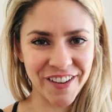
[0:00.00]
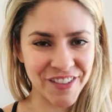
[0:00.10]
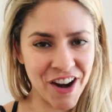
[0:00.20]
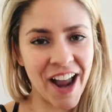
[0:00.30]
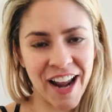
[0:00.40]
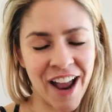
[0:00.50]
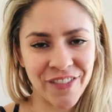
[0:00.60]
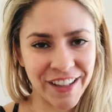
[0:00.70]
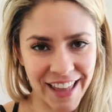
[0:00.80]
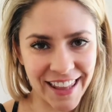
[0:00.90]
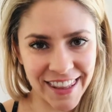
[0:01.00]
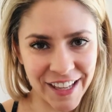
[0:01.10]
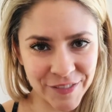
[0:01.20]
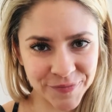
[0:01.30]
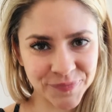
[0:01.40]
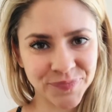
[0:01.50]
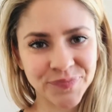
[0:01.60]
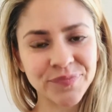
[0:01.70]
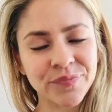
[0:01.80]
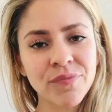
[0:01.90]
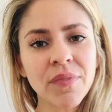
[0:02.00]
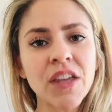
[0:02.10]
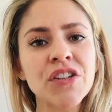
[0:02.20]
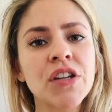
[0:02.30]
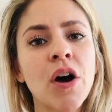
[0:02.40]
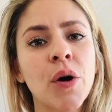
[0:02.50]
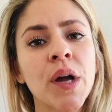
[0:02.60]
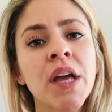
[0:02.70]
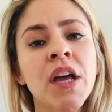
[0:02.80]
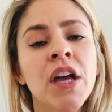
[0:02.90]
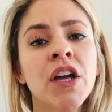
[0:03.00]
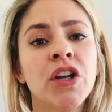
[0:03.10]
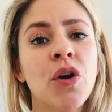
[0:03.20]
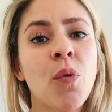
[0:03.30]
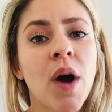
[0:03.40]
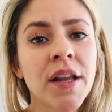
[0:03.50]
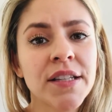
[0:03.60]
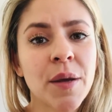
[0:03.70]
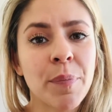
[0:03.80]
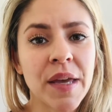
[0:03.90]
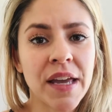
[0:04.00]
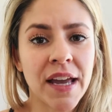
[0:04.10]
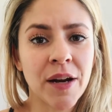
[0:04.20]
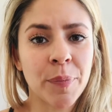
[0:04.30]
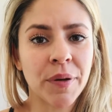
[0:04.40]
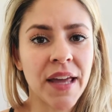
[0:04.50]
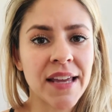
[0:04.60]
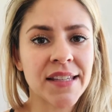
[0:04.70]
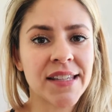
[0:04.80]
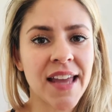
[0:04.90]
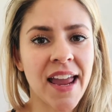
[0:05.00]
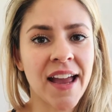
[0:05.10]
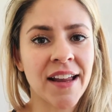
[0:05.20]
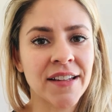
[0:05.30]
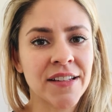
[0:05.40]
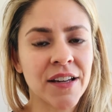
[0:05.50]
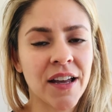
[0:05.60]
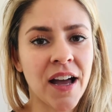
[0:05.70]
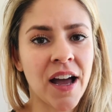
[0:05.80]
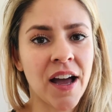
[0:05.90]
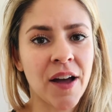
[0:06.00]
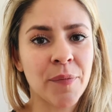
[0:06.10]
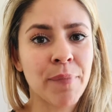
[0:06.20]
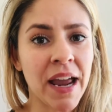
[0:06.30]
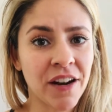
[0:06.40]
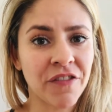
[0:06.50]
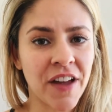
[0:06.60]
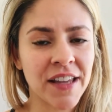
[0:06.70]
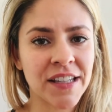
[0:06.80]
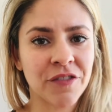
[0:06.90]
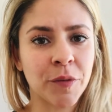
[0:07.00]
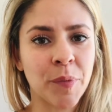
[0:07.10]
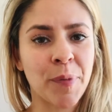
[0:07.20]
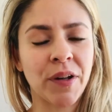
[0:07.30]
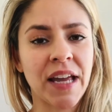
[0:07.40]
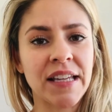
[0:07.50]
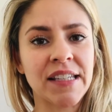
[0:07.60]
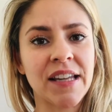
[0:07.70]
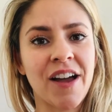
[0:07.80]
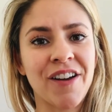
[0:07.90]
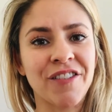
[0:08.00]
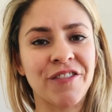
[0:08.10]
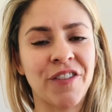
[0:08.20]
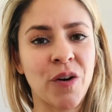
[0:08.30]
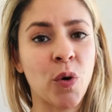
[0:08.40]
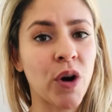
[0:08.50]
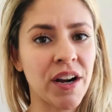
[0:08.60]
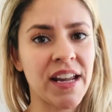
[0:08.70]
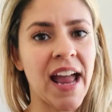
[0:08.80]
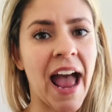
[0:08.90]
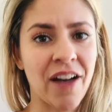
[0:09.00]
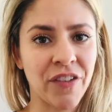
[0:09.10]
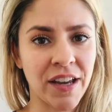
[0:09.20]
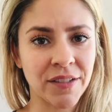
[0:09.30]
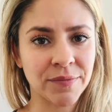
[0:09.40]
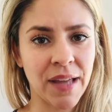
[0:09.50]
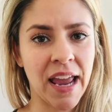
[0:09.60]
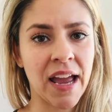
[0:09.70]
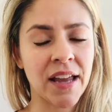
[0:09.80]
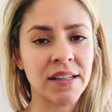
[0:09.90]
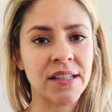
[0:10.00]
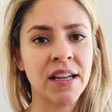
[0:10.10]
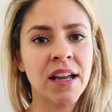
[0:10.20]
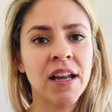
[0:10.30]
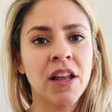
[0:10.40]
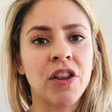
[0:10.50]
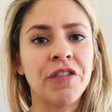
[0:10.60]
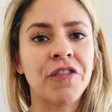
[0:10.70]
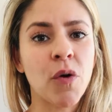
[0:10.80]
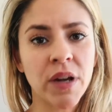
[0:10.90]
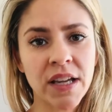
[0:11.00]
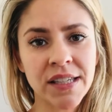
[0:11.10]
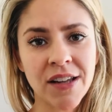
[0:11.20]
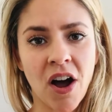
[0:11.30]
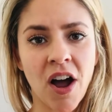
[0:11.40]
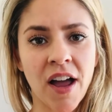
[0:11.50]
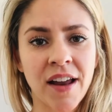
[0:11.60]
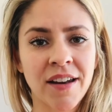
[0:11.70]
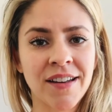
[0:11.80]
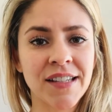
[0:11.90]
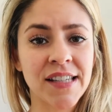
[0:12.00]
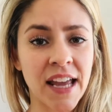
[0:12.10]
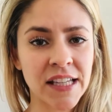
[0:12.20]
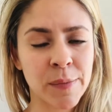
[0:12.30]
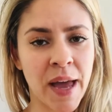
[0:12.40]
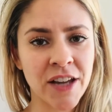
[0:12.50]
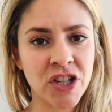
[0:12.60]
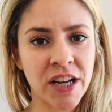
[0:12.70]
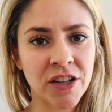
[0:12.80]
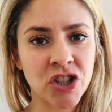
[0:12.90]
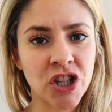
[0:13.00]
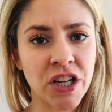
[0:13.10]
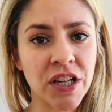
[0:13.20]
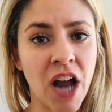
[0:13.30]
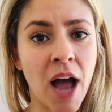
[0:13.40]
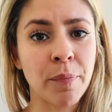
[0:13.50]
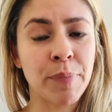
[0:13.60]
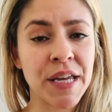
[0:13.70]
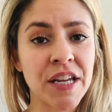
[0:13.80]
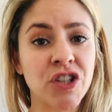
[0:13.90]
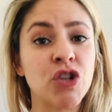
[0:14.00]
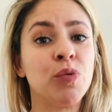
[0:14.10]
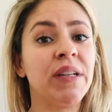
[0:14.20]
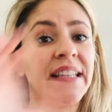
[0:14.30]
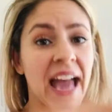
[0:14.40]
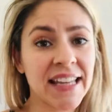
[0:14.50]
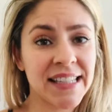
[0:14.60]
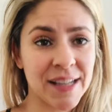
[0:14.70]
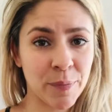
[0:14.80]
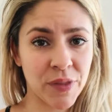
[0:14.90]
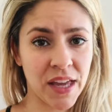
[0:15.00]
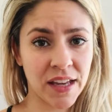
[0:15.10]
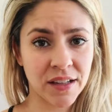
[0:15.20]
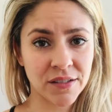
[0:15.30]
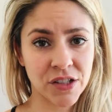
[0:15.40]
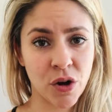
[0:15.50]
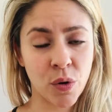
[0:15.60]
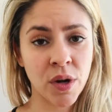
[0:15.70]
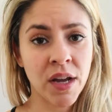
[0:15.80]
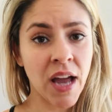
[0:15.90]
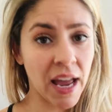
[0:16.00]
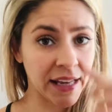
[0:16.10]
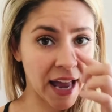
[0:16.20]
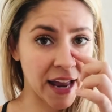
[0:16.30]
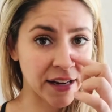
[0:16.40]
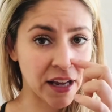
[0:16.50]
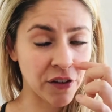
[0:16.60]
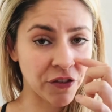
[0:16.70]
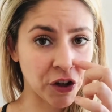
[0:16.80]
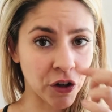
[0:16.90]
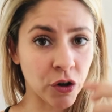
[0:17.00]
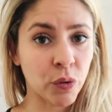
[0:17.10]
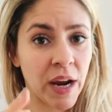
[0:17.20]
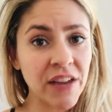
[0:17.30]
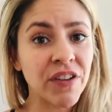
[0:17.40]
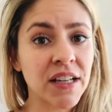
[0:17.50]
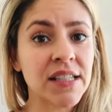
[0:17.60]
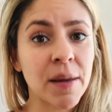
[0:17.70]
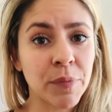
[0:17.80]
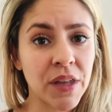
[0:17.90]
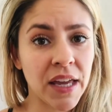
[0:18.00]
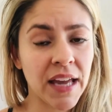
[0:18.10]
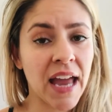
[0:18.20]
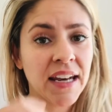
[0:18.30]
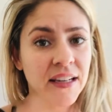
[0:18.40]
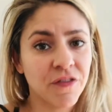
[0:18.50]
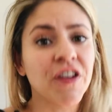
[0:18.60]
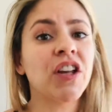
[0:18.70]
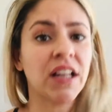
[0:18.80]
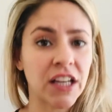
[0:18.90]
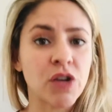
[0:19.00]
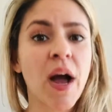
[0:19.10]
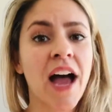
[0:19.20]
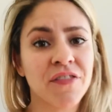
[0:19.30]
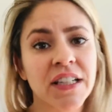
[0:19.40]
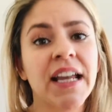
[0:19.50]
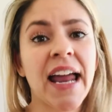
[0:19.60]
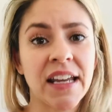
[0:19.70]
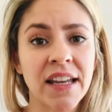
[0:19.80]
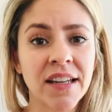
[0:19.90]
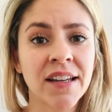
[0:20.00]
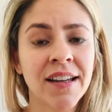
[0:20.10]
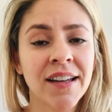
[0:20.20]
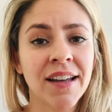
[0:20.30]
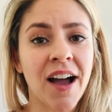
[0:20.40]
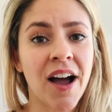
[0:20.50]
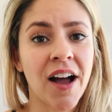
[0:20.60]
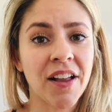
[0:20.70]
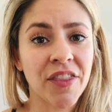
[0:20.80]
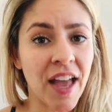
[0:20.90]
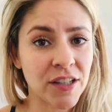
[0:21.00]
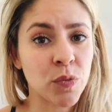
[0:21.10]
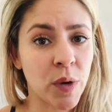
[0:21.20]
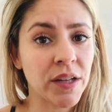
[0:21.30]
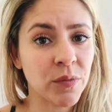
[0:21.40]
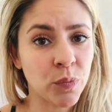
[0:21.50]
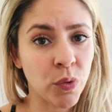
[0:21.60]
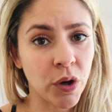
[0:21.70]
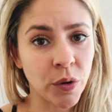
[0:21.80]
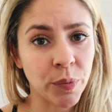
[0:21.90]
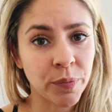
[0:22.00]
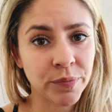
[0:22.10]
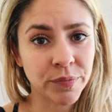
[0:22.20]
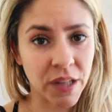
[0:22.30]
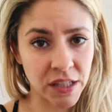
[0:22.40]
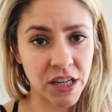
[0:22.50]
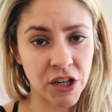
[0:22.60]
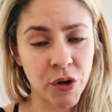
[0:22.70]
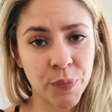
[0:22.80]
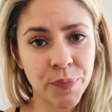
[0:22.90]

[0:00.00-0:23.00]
not having that thing. So you want to be in a place and manifest from a place of already having. And the focus on sex magic should not be to get something. So again, if you're craving something and feeling like you have to get it, that's what will continue.